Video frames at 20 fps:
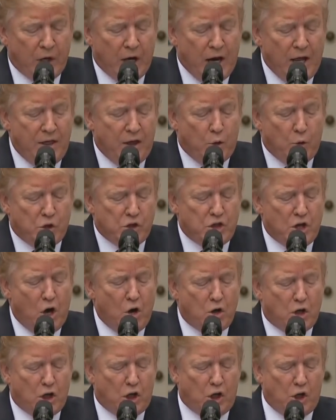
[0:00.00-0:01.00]
And there was
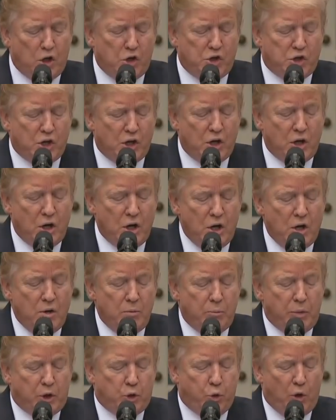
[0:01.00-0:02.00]
no collusion
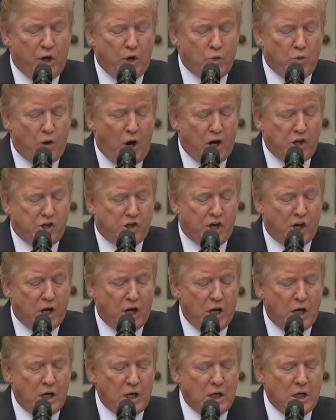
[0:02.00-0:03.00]
between
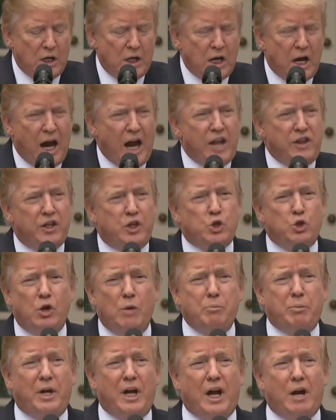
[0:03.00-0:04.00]
Russia and the
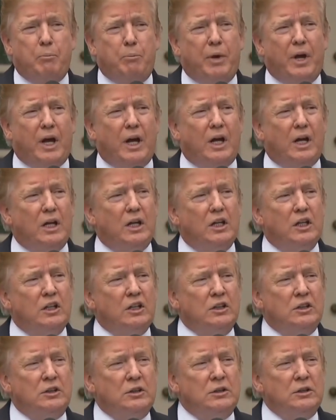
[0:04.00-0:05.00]
Trump campaign.
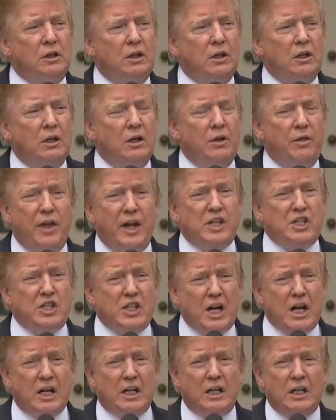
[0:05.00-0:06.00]
That's
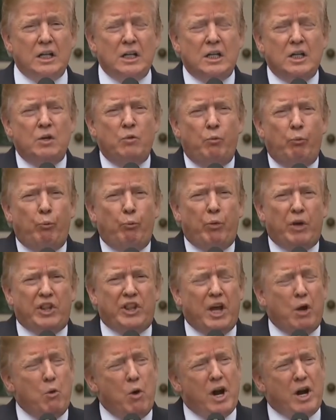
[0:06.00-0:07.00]
it. But
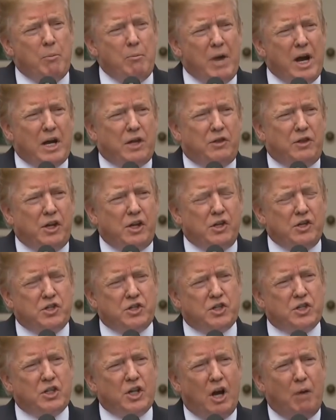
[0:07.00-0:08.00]
they want to make
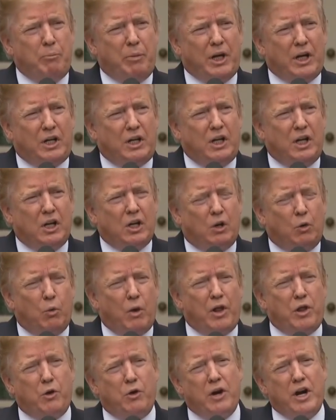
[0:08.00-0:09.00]
this a big deal.
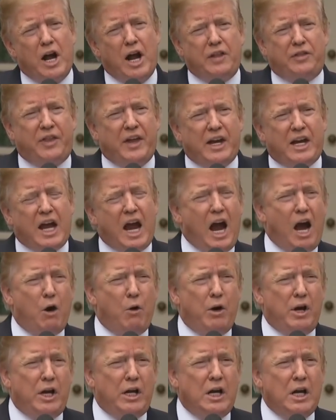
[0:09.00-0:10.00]
Whether or not they
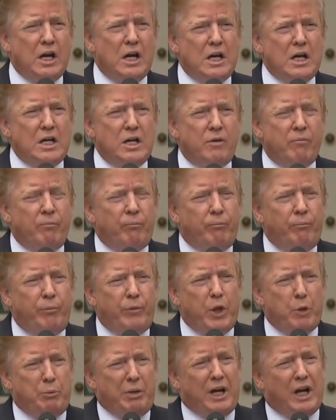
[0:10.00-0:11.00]
carry
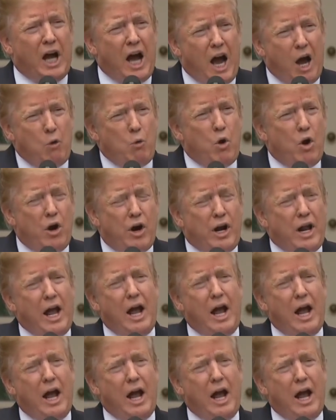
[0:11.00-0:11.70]
the big I word